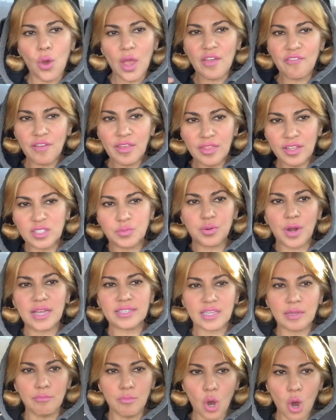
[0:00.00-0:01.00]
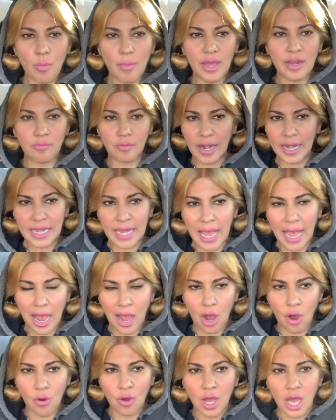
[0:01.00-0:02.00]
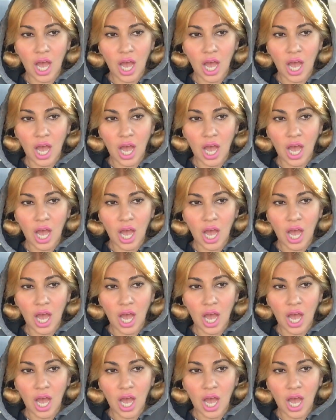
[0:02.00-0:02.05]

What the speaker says: if in this present moment right now,